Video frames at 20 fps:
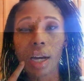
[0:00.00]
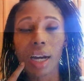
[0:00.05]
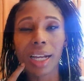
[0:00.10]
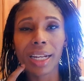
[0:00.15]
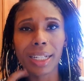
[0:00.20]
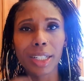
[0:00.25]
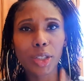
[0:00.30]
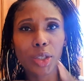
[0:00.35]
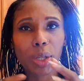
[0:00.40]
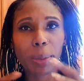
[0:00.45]
I
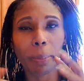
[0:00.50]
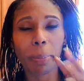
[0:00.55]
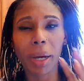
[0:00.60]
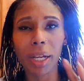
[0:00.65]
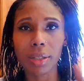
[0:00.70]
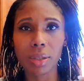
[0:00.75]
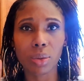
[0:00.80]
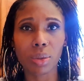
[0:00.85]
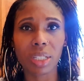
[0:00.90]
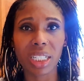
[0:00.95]
literally
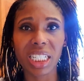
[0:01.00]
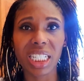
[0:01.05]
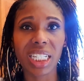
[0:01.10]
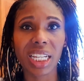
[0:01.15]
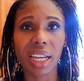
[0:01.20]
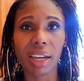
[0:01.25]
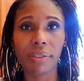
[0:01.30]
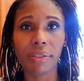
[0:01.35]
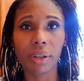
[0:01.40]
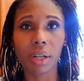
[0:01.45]
puzzled it
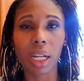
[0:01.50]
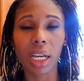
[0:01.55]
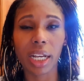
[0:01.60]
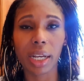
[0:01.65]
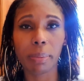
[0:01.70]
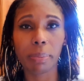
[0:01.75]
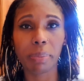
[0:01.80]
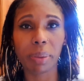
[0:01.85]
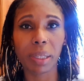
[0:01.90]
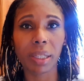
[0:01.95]
together
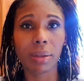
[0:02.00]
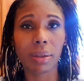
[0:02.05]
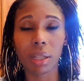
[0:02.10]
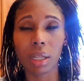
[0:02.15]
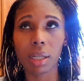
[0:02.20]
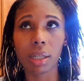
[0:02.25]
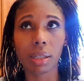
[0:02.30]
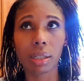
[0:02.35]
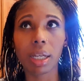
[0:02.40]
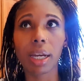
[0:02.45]

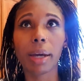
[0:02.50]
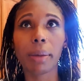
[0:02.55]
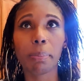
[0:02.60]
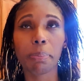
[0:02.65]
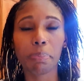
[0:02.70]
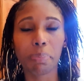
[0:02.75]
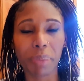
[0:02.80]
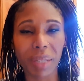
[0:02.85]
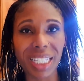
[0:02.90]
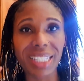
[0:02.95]

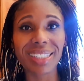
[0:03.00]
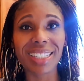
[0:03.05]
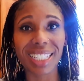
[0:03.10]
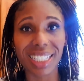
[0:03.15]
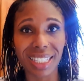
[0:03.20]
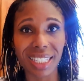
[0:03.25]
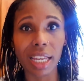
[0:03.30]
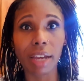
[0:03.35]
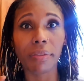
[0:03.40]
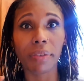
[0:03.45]
pieced it
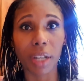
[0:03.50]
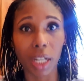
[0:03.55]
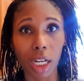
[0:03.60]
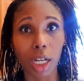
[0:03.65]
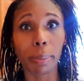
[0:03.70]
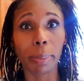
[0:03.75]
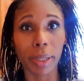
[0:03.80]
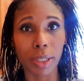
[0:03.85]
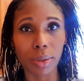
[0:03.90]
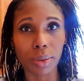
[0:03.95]
together like
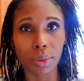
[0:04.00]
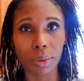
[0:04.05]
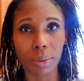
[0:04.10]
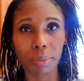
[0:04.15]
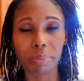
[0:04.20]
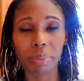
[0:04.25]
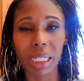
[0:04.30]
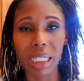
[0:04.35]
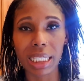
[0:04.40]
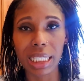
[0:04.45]
a puzzle,
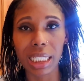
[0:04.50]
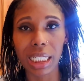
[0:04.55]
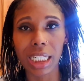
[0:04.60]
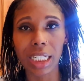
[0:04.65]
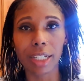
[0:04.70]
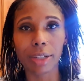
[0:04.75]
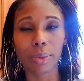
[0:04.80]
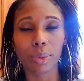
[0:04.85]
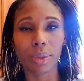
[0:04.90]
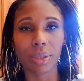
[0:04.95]

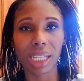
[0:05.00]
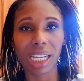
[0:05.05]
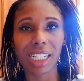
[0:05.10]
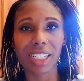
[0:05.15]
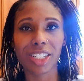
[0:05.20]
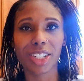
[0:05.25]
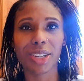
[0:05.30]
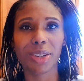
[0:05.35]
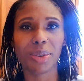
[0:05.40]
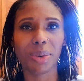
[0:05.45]
basically. It was
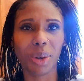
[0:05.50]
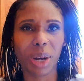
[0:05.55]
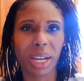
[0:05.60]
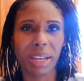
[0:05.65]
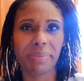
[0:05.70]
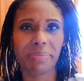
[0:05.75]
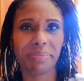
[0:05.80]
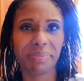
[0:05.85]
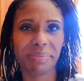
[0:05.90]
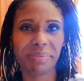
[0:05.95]
actually
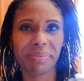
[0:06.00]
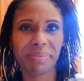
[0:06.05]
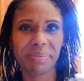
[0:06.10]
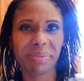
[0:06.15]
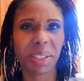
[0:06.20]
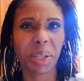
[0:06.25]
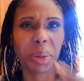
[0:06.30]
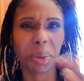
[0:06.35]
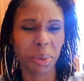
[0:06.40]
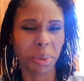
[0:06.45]
quite
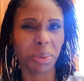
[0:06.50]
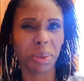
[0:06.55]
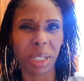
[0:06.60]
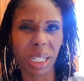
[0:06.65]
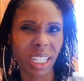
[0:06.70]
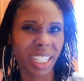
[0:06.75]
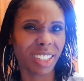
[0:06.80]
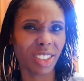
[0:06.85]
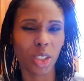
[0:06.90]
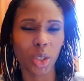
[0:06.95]
cool.
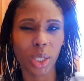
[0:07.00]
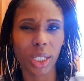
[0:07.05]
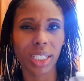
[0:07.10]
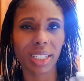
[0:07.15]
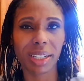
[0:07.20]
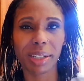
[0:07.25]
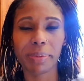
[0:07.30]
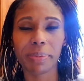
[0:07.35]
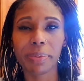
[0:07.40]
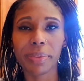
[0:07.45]
I enjoyed
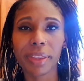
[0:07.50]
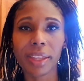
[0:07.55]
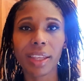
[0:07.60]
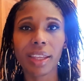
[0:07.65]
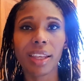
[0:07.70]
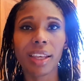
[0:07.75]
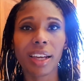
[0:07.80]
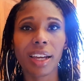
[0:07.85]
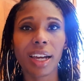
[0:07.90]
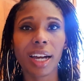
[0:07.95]
it.
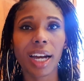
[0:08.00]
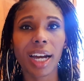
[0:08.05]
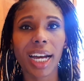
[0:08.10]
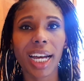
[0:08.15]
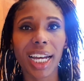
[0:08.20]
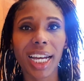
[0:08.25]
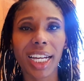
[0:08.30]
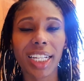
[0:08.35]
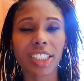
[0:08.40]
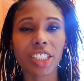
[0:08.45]

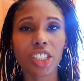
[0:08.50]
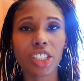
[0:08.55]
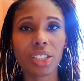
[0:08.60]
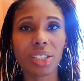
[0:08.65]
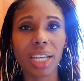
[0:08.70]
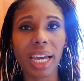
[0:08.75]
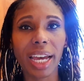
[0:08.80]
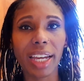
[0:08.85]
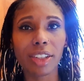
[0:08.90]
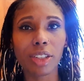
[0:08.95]
And just,
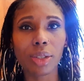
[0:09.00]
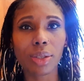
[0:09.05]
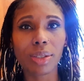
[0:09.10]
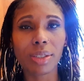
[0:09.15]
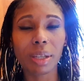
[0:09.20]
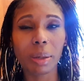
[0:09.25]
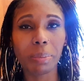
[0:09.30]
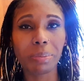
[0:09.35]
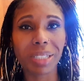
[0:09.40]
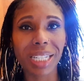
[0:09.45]
I used
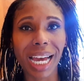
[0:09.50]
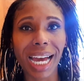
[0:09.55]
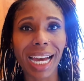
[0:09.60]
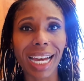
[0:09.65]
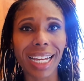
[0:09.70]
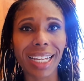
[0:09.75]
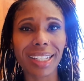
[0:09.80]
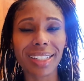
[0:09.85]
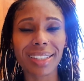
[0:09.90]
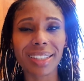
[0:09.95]
some
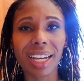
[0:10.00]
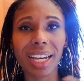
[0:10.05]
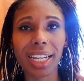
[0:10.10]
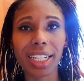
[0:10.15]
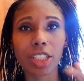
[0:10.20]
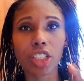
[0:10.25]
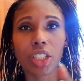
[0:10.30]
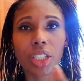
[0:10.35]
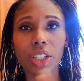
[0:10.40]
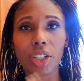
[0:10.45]
tacks. I
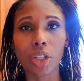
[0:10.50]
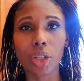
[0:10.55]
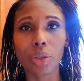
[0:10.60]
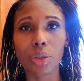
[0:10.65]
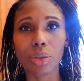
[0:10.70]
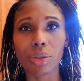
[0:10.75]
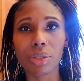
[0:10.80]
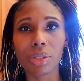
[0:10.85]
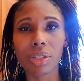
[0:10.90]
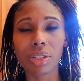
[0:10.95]
actually
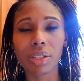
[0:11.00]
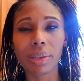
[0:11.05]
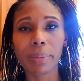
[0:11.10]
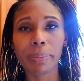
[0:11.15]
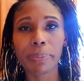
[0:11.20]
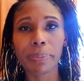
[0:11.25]
used,